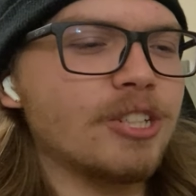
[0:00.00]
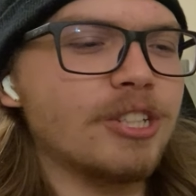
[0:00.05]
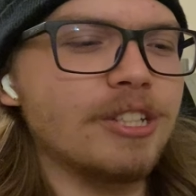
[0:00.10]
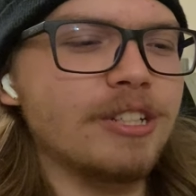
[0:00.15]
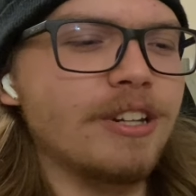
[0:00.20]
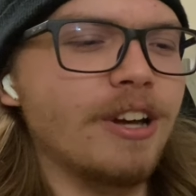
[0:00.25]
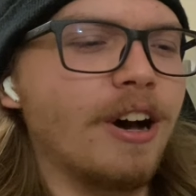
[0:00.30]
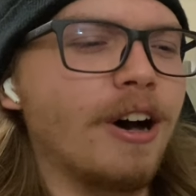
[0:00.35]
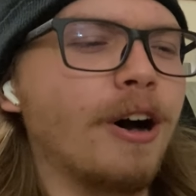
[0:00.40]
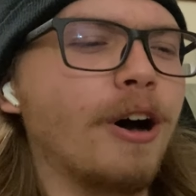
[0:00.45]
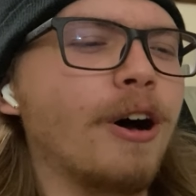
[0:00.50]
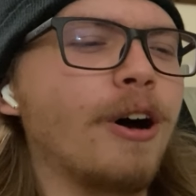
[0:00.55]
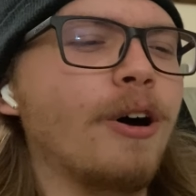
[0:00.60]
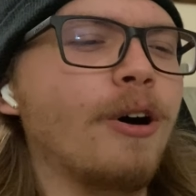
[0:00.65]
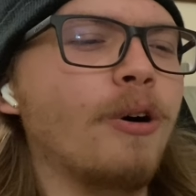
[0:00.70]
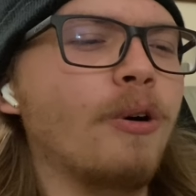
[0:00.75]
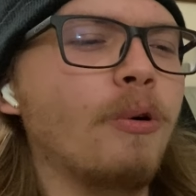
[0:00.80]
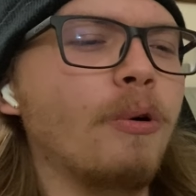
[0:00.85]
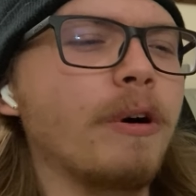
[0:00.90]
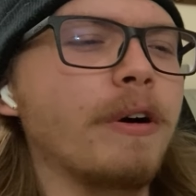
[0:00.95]

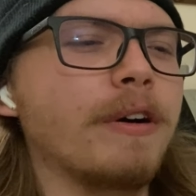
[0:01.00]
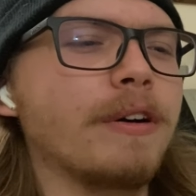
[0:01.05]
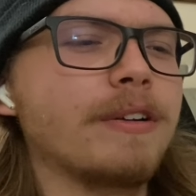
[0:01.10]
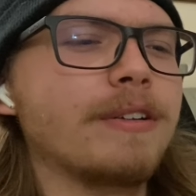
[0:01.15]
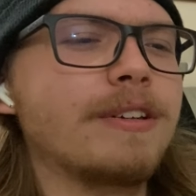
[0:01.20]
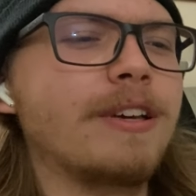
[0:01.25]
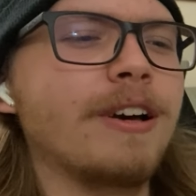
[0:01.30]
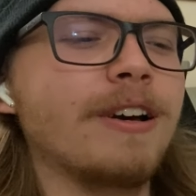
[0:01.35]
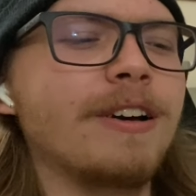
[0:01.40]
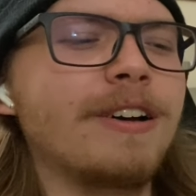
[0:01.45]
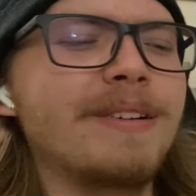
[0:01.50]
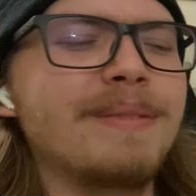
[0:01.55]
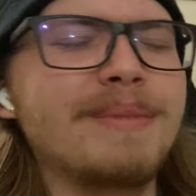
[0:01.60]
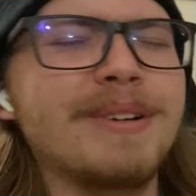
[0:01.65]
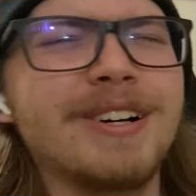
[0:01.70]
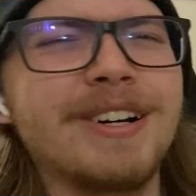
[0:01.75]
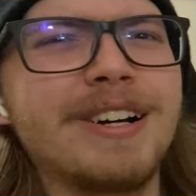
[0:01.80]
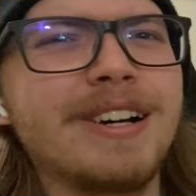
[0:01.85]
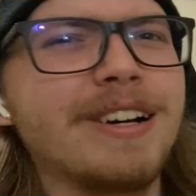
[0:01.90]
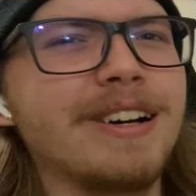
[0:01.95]
No! Come
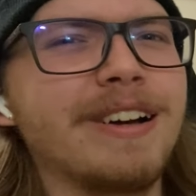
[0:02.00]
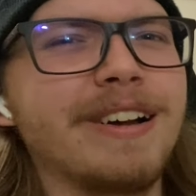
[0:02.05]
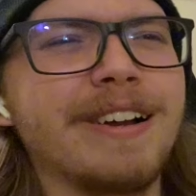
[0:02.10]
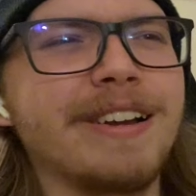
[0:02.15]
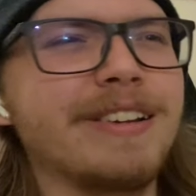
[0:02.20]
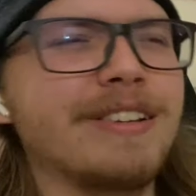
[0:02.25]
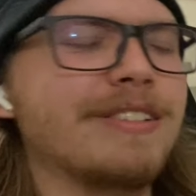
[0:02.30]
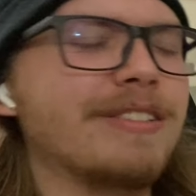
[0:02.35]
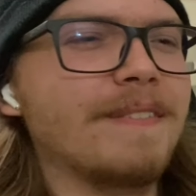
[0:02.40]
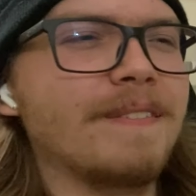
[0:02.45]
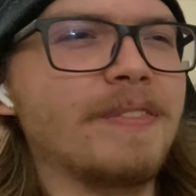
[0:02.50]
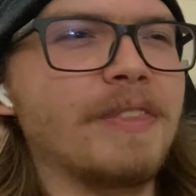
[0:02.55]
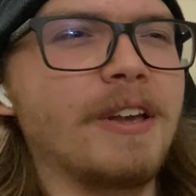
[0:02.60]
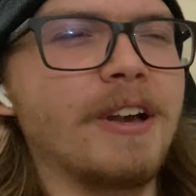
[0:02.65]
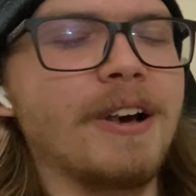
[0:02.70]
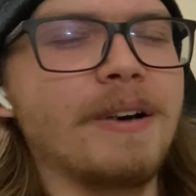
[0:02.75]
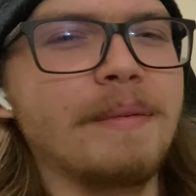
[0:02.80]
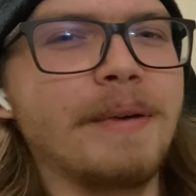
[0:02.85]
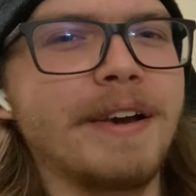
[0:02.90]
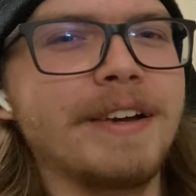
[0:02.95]
on!
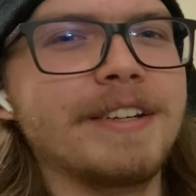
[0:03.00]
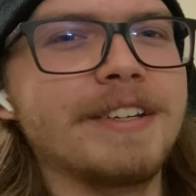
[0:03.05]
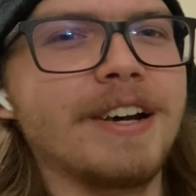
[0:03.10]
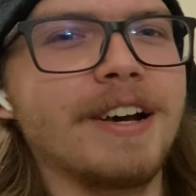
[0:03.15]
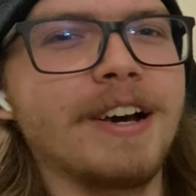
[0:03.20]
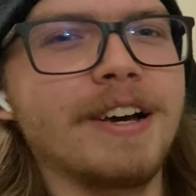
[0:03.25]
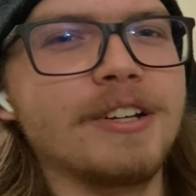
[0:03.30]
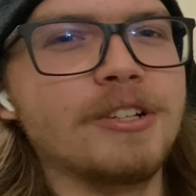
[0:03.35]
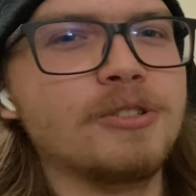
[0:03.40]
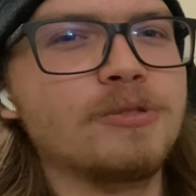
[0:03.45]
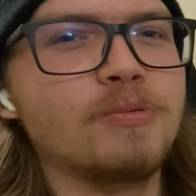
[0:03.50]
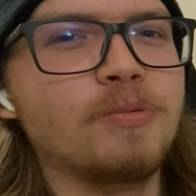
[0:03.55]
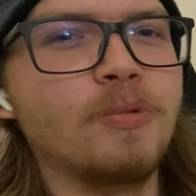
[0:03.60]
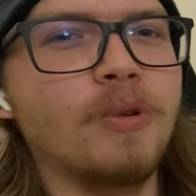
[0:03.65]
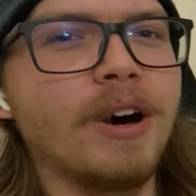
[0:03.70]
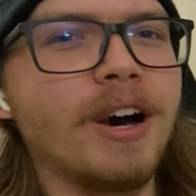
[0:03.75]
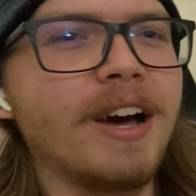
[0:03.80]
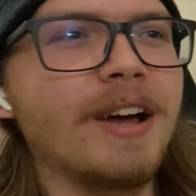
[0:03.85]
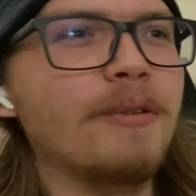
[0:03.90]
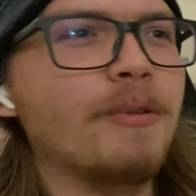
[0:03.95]
Oh my gosh,
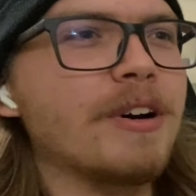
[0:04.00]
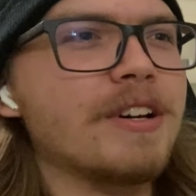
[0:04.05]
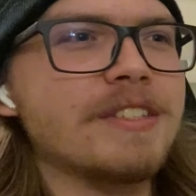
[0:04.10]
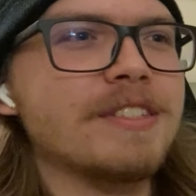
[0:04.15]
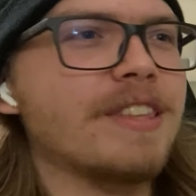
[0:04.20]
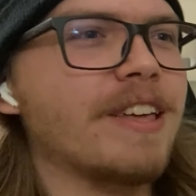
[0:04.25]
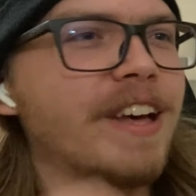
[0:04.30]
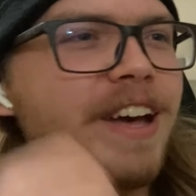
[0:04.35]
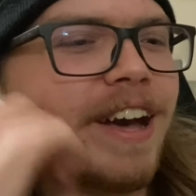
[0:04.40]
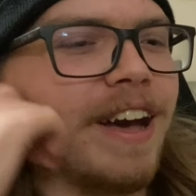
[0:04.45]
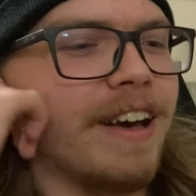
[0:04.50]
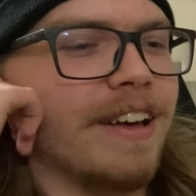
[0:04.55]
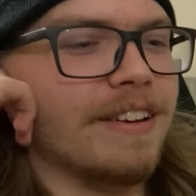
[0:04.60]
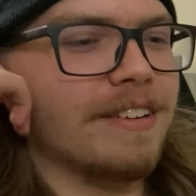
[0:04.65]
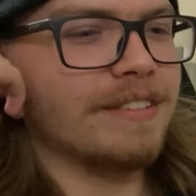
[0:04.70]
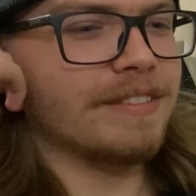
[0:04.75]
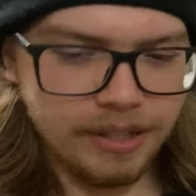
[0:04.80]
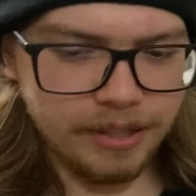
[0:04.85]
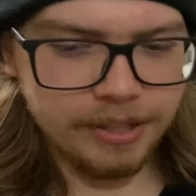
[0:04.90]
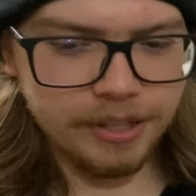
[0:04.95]
why was
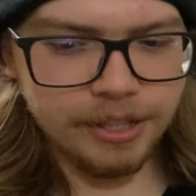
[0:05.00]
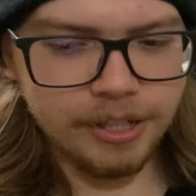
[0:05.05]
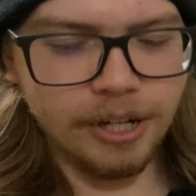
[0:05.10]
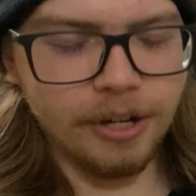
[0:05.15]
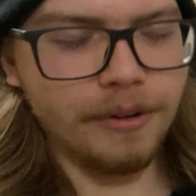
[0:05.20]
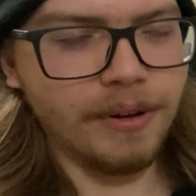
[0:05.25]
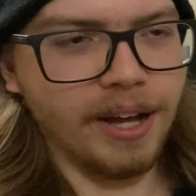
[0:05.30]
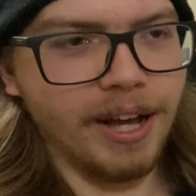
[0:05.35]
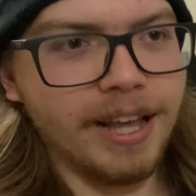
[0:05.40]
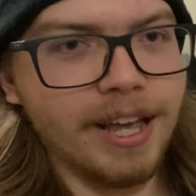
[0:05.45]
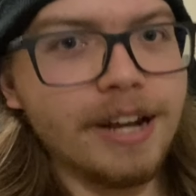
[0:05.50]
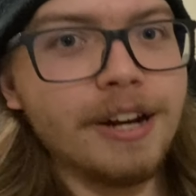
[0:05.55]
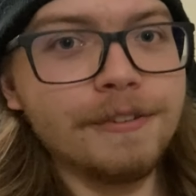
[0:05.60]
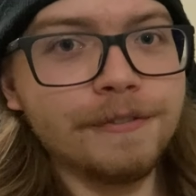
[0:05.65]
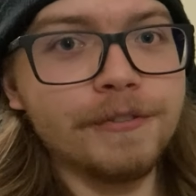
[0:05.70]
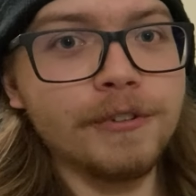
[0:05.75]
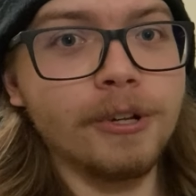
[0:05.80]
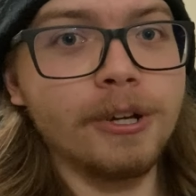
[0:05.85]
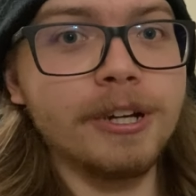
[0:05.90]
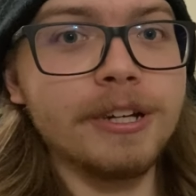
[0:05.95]
that? You know, I had a
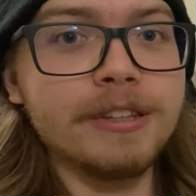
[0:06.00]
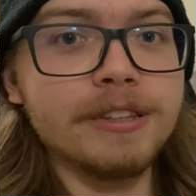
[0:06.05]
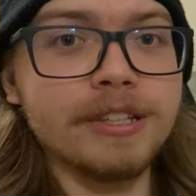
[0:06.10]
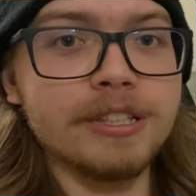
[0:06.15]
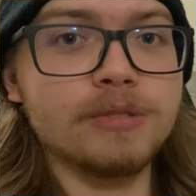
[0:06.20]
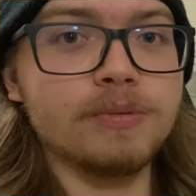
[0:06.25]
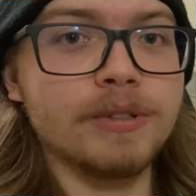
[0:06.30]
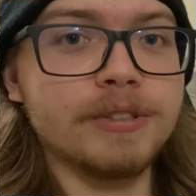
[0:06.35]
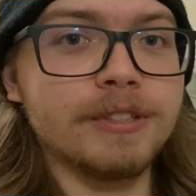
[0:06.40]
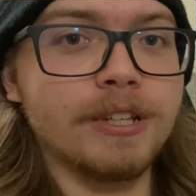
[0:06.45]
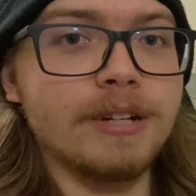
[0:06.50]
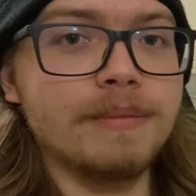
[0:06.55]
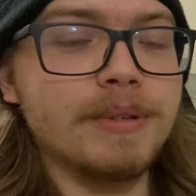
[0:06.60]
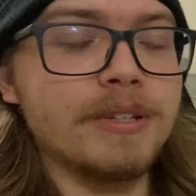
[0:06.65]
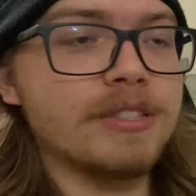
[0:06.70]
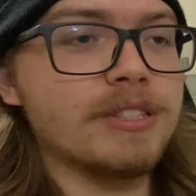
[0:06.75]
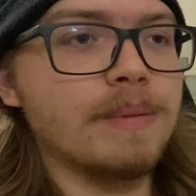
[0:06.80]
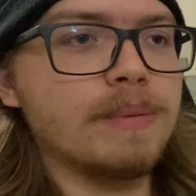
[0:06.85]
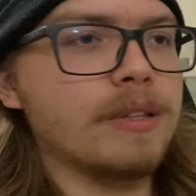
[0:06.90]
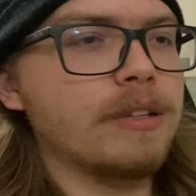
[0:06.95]
feeling this was gonna
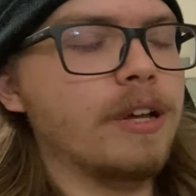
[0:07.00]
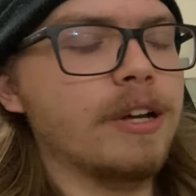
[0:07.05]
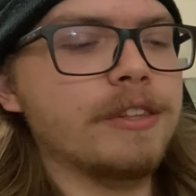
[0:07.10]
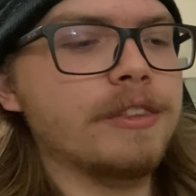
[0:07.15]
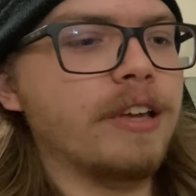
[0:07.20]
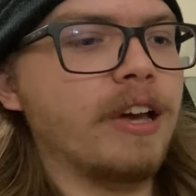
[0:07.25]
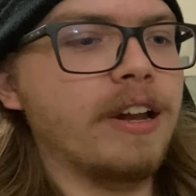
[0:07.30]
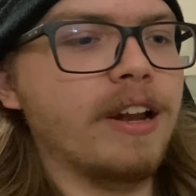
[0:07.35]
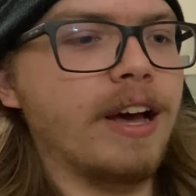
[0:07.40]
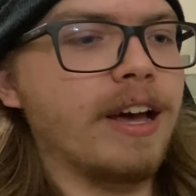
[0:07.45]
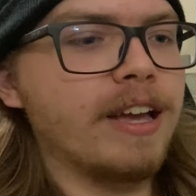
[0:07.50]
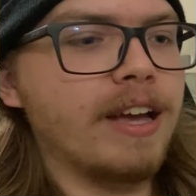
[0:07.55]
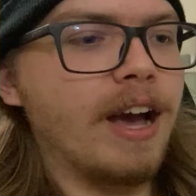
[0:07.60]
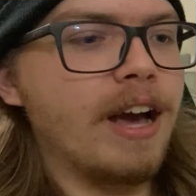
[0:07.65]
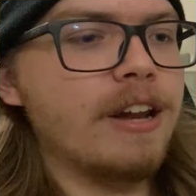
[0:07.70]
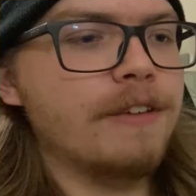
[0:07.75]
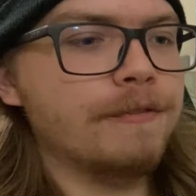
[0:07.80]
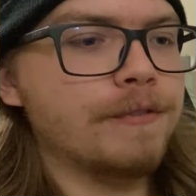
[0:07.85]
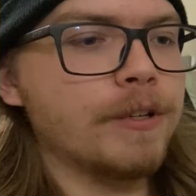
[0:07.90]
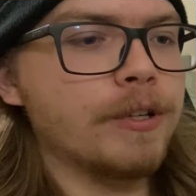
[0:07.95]
be something like that. I
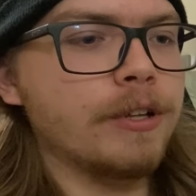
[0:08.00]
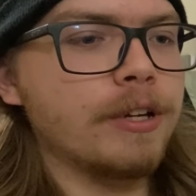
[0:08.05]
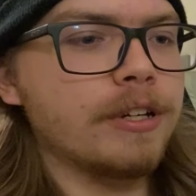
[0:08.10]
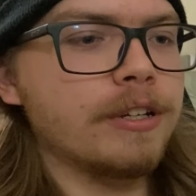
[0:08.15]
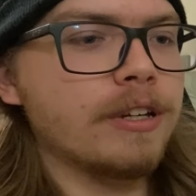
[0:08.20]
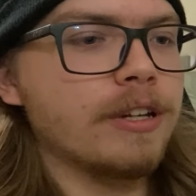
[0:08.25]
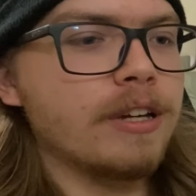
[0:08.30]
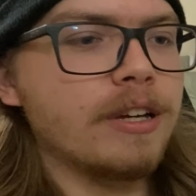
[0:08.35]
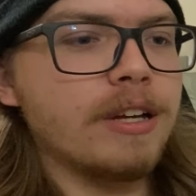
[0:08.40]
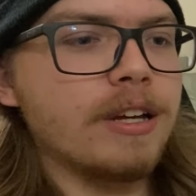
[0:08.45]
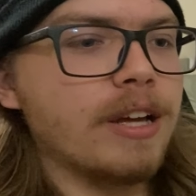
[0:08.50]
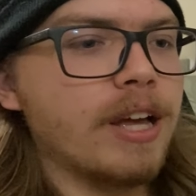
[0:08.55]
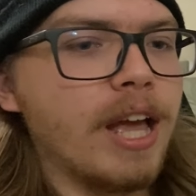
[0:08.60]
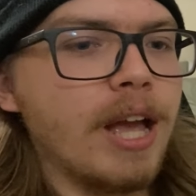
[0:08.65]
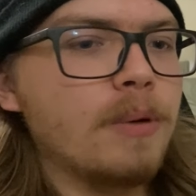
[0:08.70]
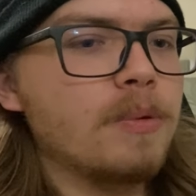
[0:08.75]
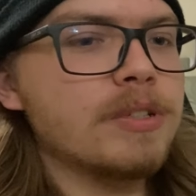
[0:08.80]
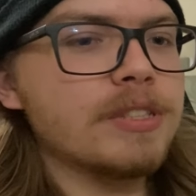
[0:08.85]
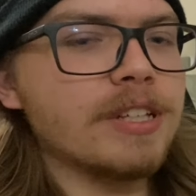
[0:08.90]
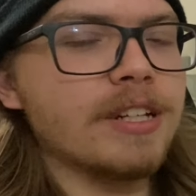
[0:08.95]
had a feeling
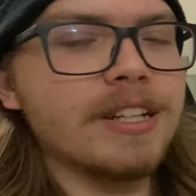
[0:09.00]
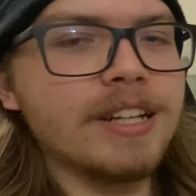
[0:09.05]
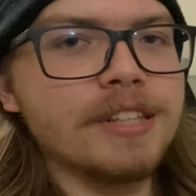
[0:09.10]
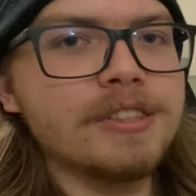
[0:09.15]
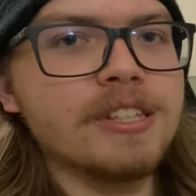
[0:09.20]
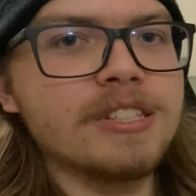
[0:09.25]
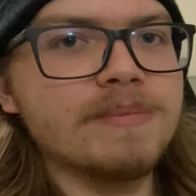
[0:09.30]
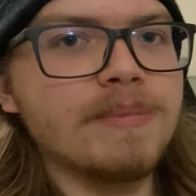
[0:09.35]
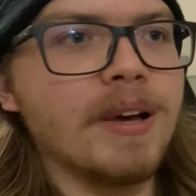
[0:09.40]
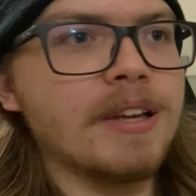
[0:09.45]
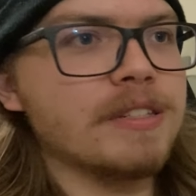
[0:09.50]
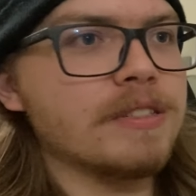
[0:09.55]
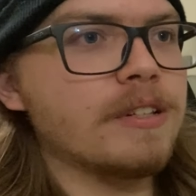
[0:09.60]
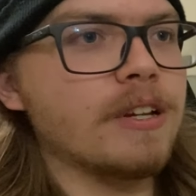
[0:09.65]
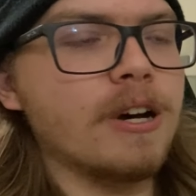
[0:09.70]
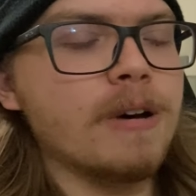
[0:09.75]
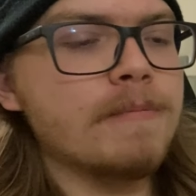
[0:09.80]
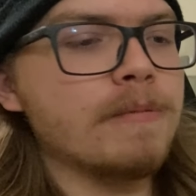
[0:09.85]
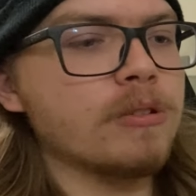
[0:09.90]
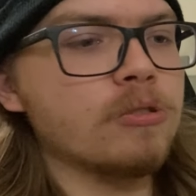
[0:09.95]
it was gonna get this messed
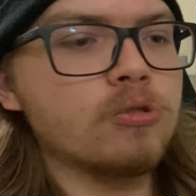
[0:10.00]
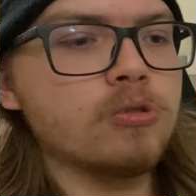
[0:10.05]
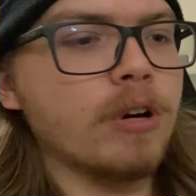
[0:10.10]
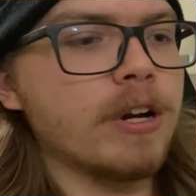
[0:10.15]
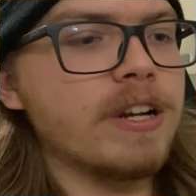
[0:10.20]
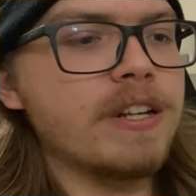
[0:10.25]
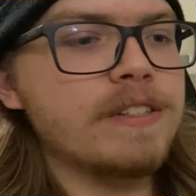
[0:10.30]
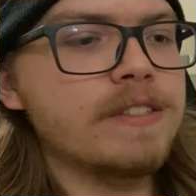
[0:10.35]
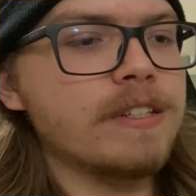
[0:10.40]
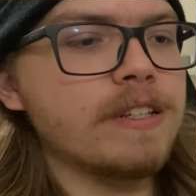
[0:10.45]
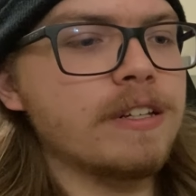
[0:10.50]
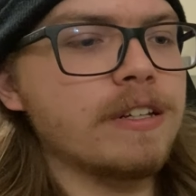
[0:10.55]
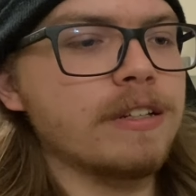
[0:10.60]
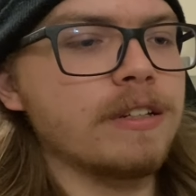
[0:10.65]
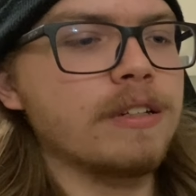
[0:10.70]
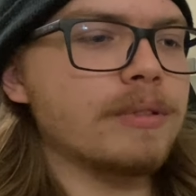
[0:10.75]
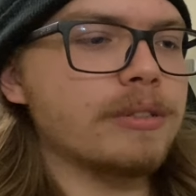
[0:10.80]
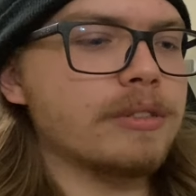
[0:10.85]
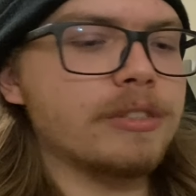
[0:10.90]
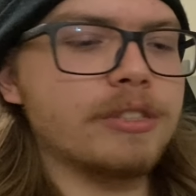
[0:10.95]
up and crazy
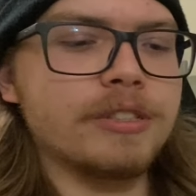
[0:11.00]
and...